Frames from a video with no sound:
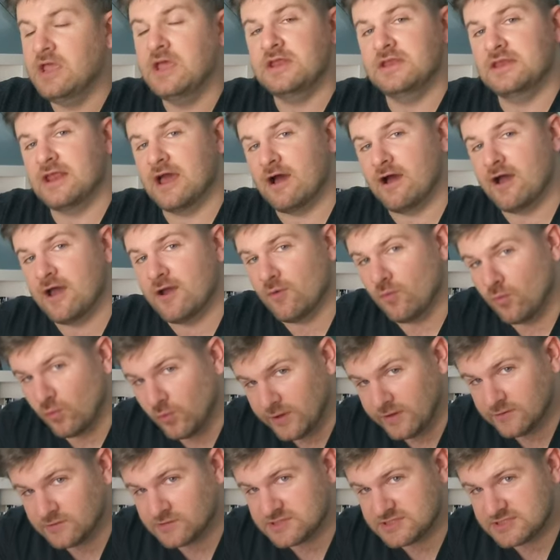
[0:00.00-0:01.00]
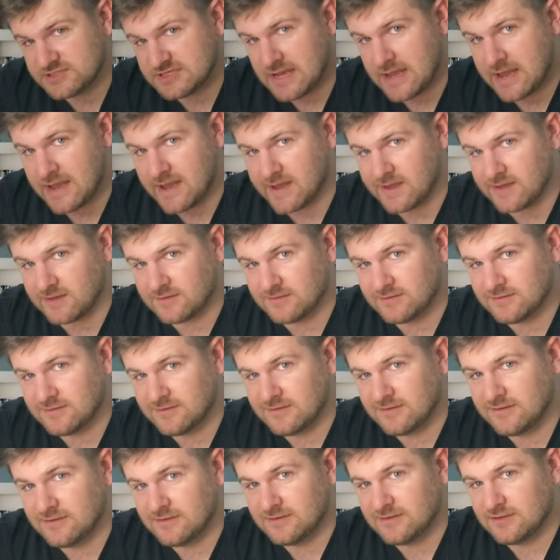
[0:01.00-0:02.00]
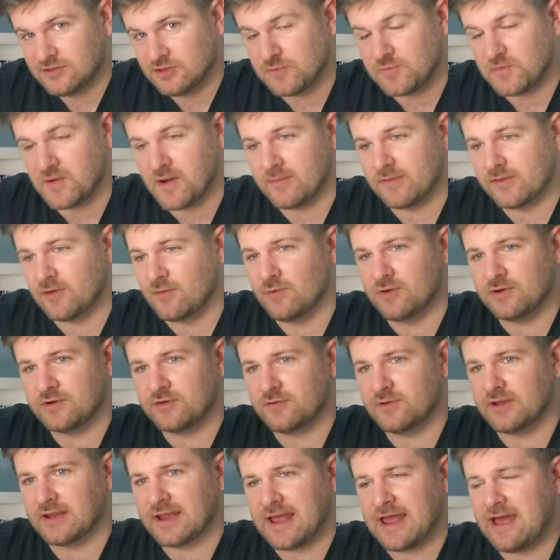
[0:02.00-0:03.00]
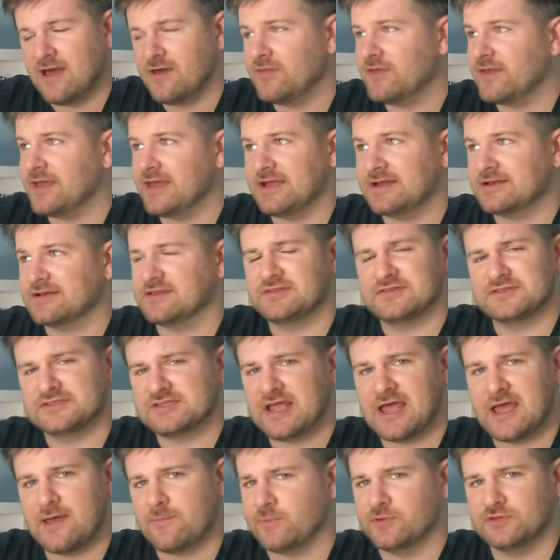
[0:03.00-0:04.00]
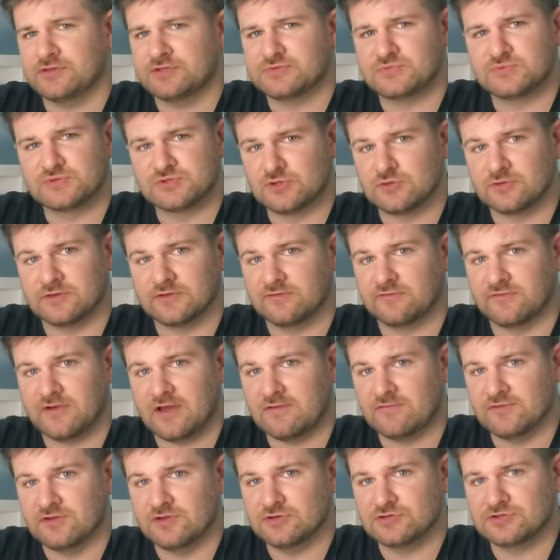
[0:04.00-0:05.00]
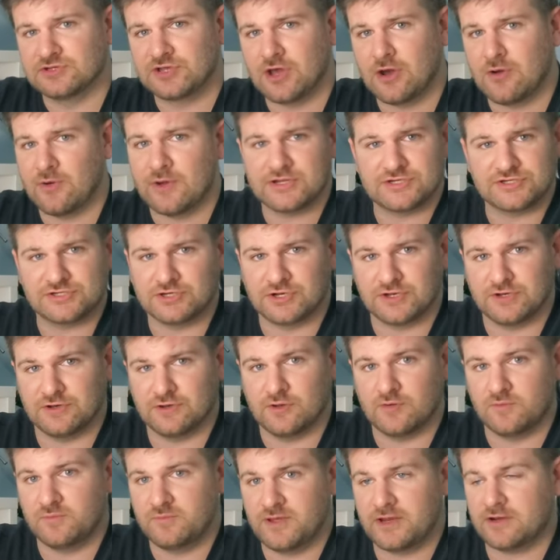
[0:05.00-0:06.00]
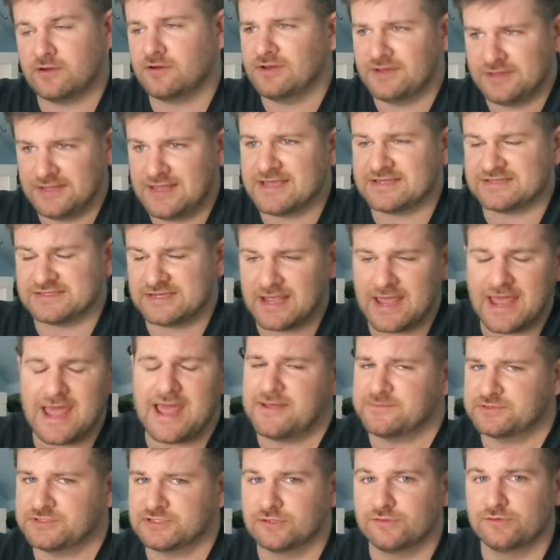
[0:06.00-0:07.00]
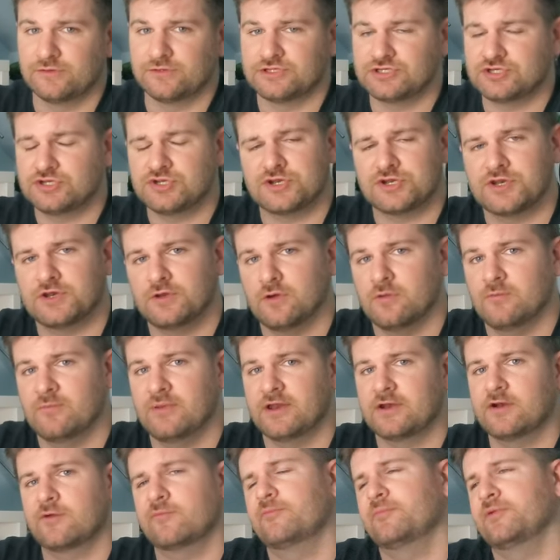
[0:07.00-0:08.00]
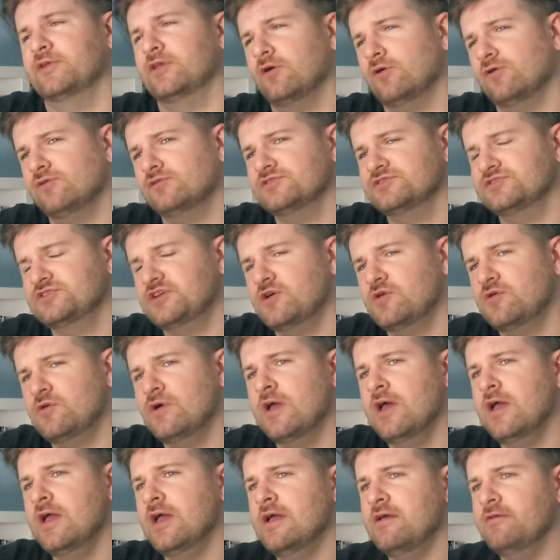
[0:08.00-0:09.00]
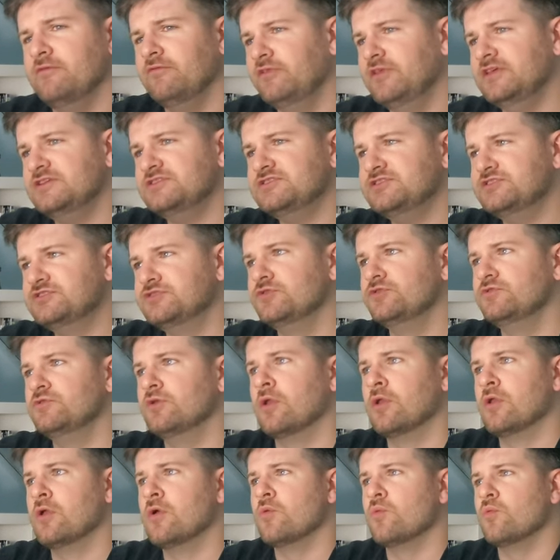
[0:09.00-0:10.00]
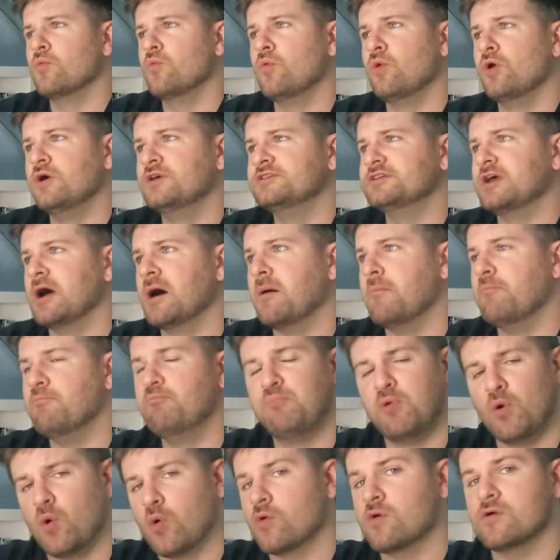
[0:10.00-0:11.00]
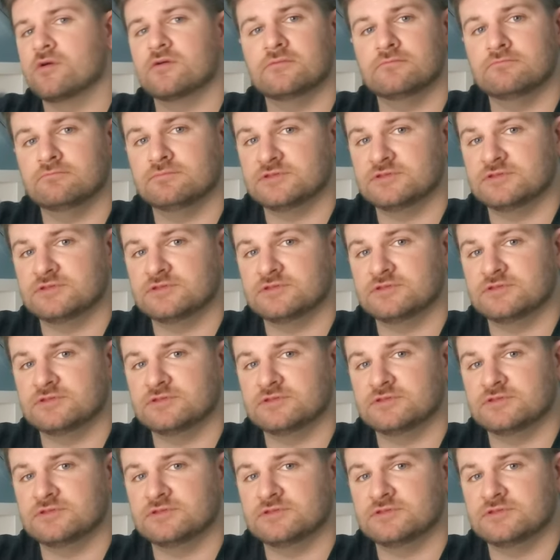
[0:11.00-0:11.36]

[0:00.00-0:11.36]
Now, I will say you're probably wondering, how the heck did this happen? This was only five years ago. I should have known better. Yes, I absolutely should have known better. But also, this dude was a born